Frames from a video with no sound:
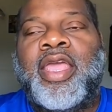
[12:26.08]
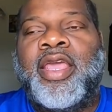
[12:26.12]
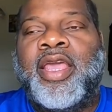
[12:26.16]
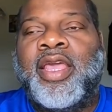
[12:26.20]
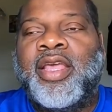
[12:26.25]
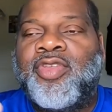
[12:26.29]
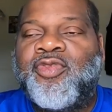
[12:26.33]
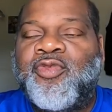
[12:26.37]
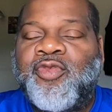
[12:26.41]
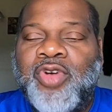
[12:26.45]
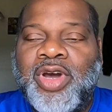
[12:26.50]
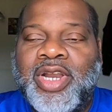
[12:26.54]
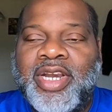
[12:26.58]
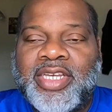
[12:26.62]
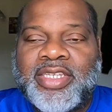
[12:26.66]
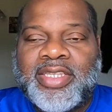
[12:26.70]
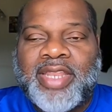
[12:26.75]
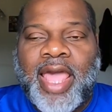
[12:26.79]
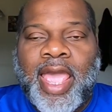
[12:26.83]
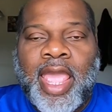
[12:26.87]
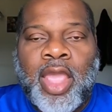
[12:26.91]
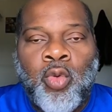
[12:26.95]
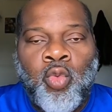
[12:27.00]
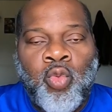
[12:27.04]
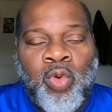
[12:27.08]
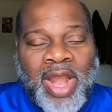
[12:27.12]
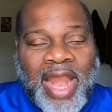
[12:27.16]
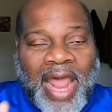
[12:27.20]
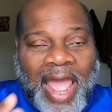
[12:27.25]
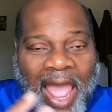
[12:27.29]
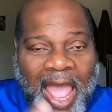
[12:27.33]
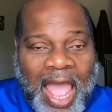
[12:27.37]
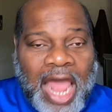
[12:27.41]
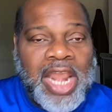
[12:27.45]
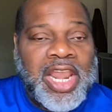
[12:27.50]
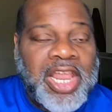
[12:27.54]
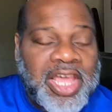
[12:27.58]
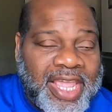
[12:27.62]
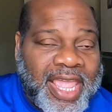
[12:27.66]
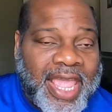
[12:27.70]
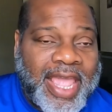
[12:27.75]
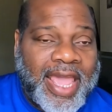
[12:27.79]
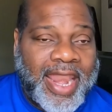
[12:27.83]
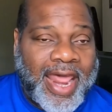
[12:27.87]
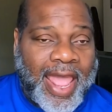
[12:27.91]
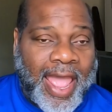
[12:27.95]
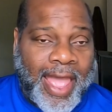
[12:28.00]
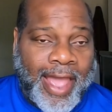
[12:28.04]
It's funny. It's like when I look
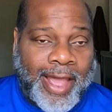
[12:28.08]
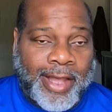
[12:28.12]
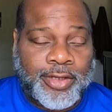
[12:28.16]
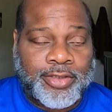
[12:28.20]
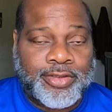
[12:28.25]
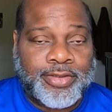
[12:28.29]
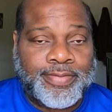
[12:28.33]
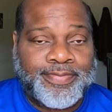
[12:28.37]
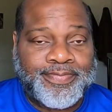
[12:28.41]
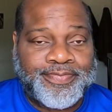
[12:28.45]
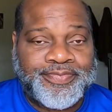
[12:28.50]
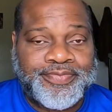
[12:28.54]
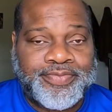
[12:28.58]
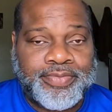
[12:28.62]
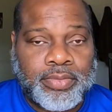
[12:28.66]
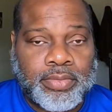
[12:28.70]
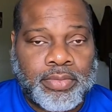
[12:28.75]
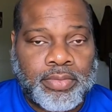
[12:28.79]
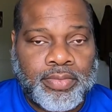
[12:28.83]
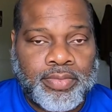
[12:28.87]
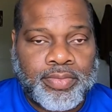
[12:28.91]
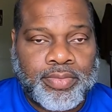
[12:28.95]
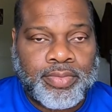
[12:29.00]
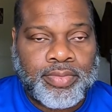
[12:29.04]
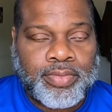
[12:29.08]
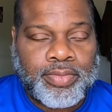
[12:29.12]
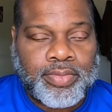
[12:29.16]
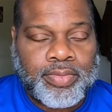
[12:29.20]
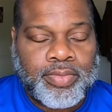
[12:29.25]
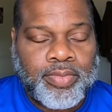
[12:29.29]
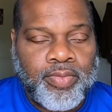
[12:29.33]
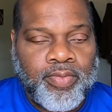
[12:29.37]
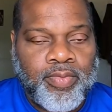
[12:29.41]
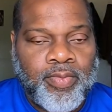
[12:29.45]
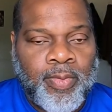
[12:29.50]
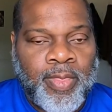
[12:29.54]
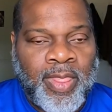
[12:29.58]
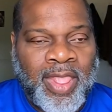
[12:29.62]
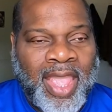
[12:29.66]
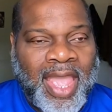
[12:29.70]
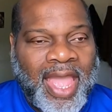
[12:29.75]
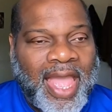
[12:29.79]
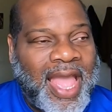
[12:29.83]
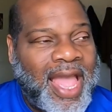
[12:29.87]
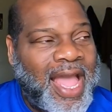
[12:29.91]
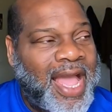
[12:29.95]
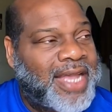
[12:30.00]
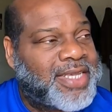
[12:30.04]
at a house,
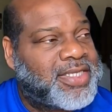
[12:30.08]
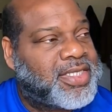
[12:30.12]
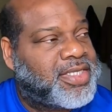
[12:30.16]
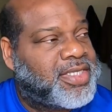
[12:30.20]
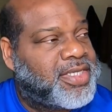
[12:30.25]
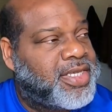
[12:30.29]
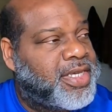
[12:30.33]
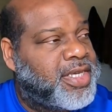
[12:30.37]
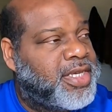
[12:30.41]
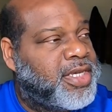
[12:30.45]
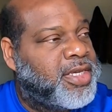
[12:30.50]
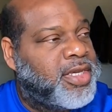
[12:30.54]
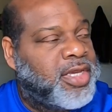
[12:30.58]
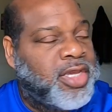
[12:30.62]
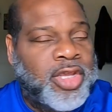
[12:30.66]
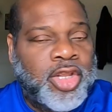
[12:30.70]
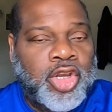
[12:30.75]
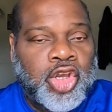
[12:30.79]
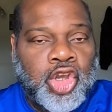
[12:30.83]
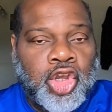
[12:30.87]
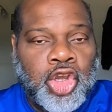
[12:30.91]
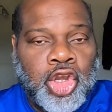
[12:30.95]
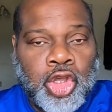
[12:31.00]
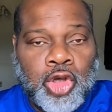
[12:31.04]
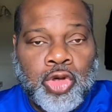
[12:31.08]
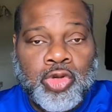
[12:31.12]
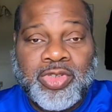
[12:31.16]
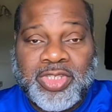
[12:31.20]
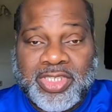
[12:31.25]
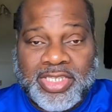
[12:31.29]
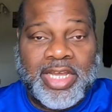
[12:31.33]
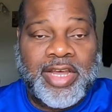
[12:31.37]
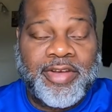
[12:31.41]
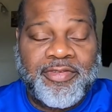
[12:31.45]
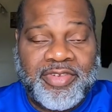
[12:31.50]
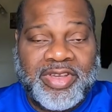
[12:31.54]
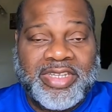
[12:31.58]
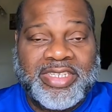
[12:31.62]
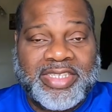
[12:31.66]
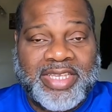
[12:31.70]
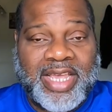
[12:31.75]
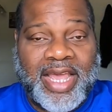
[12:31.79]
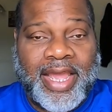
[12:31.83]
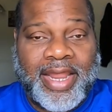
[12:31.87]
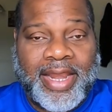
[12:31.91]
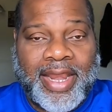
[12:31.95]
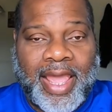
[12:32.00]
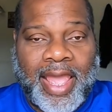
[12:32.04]
I see new stuff
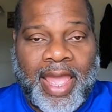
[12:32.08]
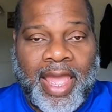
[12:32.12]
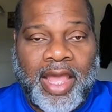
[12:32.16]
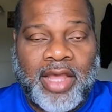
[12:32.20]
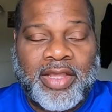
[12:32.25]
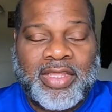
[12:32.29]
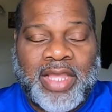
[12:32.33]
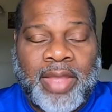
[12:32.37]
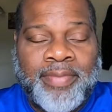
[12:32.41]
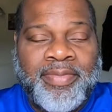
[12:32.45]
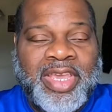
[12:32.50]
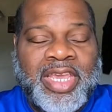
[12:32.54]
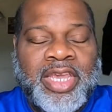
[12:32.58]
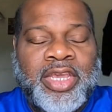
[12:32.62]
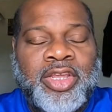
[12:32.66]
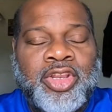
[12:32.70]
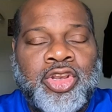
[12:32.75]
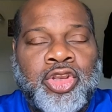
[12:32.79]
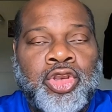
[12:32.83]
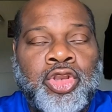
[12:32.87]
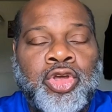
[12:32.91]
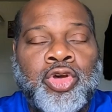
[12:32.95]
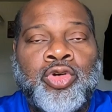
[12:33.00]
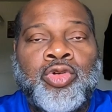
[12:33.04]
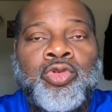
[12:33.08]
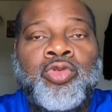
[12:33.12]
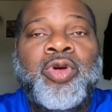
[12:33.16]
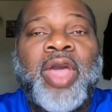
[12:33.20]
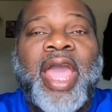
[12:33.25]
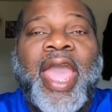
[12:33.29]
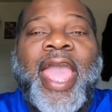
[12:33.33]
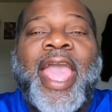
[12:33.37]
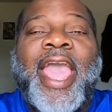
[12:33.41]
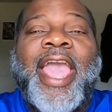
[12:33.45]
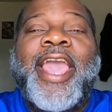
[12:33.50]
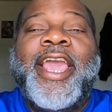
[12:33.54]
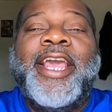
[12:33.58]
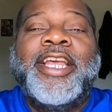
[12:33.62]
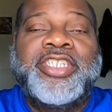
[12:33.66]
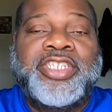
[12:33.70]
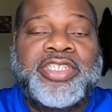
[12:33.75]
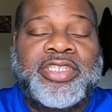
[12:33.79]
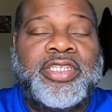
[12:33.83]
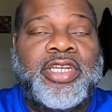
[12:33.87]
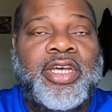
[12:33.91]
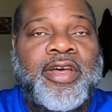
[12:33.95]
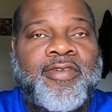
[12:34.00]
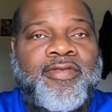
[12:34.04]
inside the house. I mean, new age
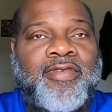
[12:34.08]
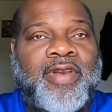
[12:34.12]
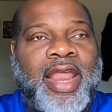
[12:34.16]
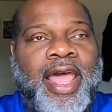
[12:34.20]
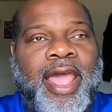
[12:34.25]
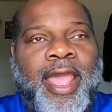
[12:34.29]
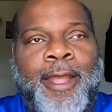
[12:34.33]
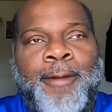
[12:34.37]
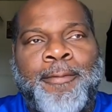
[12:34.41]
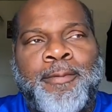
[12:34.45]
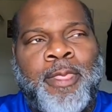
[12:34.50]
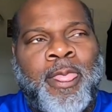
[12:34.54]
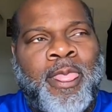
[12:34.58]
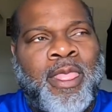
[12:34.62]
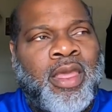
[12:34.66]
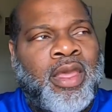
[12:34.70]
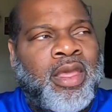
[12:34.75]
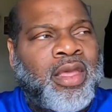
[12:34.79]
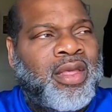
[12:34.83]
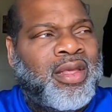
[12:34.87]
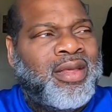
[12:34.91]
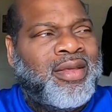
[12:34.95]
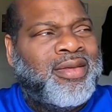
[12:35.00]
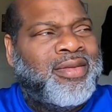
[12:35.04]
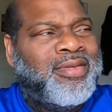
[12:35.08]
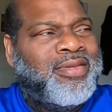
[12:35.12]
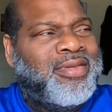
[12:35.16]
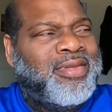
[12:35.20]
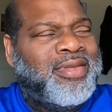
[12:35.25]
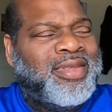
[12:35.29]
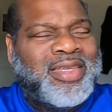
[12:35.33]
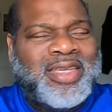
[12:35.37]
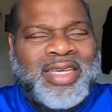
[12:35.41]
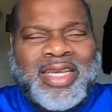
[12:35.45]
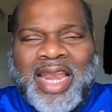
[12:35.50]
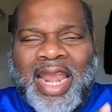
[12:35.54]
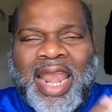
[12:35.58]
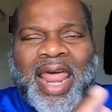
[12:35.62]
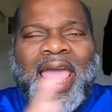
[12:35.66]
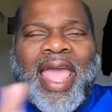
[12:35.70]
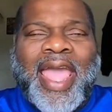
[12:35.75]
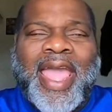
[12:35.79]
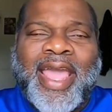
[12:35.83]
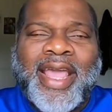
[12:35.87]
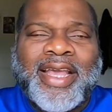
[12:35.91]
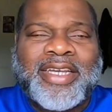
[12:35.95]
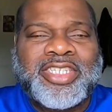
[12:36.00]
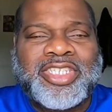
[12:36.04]
stuff like
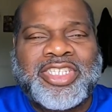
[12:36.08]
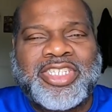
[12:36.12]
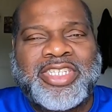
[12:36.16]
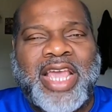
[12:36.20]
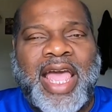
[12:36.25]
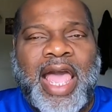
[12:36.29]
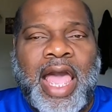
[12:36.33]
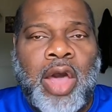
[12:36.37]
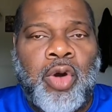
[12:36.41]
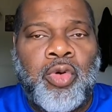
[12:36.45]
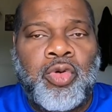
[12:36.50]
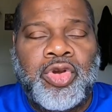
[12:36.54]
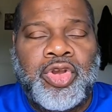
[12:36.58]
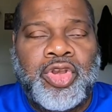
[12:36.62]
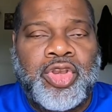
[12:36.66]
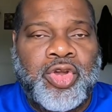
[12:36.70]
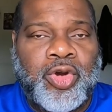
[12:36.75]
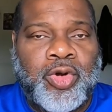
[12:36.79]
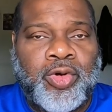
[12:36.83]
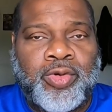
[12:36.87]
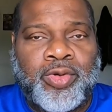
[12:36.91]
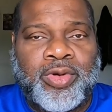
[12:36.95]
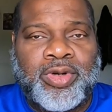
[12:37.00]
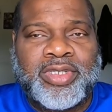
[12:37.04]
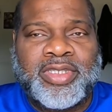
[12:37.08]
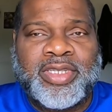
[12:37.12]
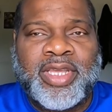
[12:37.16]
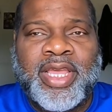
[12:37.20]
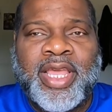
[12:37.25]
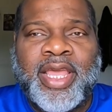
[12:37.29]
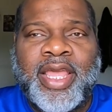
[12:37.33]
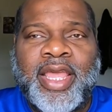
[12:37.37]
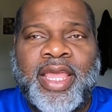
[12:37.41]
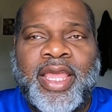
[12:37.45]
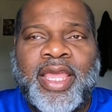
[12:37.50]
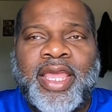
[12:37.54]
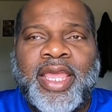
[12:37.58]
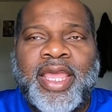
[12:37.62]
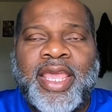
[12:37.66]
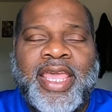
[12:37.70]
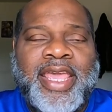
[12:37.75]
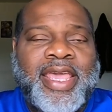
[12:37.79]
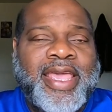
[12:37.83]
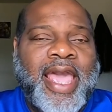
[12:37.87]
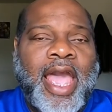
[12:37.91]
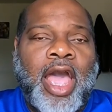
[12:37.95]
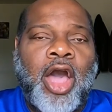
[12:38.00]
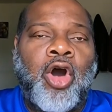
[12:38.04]
glass shower doors.
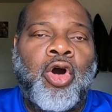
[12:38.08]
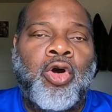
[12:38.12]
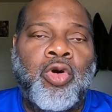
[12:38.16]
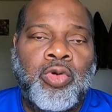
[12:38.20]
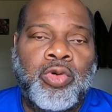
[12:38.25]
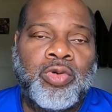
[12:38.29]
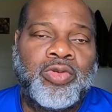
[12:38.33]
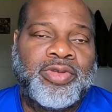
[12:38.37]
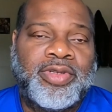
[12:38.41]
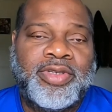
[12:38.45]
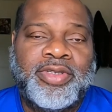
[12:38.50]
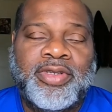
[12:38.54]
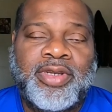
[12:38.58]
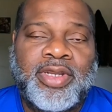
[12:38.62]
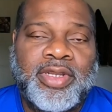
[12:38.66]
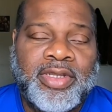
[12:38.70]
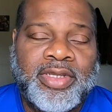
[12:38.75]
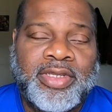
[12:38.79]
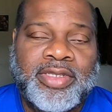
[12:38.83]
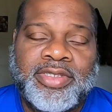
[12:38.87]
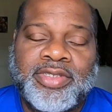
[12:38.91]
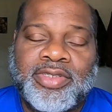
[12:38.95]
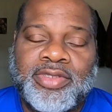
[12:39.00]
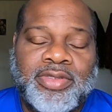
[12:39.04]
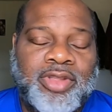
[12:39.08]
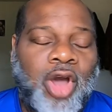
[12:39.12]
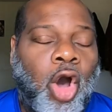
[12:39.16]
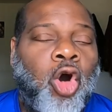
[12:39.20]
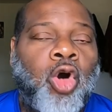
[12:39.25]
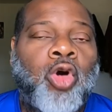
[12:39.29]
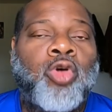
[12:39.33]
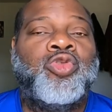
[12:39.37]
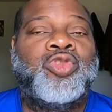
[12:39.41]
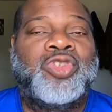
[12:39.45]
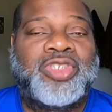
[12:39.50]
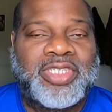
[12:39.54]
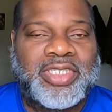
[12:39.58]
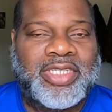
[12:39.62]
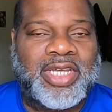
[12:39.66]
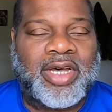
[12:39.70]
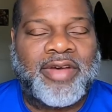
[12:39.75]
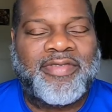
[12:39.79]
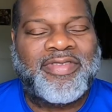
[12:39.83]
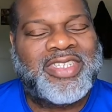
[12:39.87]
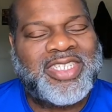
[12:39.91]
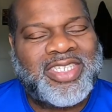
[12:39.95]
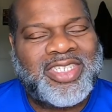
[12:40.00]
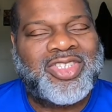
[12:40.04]
He got old
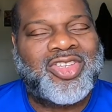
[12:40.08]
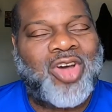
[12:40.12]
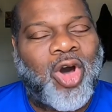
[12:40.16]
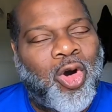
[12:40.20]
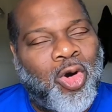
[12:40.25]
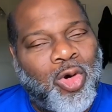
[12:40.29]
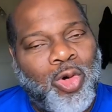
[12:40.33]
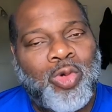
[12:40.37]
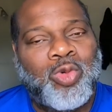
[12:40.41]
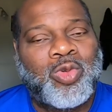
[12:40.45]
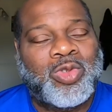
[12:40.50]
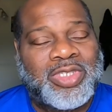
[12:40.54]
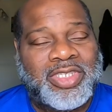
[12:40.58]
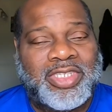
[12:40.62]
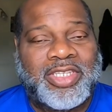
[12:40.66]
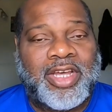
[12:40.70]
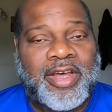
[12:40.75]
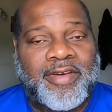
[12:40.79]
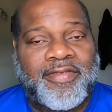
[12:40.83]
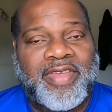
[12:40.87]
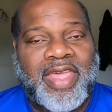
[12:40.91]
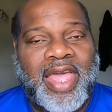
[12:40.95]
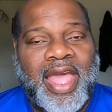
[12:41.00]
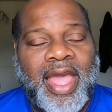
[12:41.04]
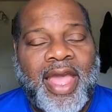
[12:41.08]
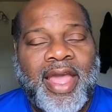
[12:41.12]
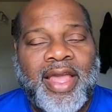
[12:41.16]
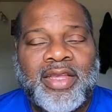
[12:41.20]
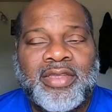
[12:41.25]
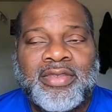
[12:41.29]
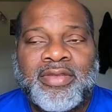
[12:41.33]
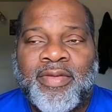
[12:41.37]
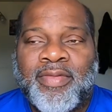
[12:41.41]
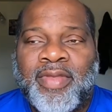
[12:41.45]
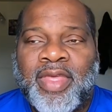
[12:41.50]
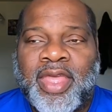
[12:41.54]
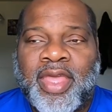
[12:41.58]
stuff. It's just old stuff, guys.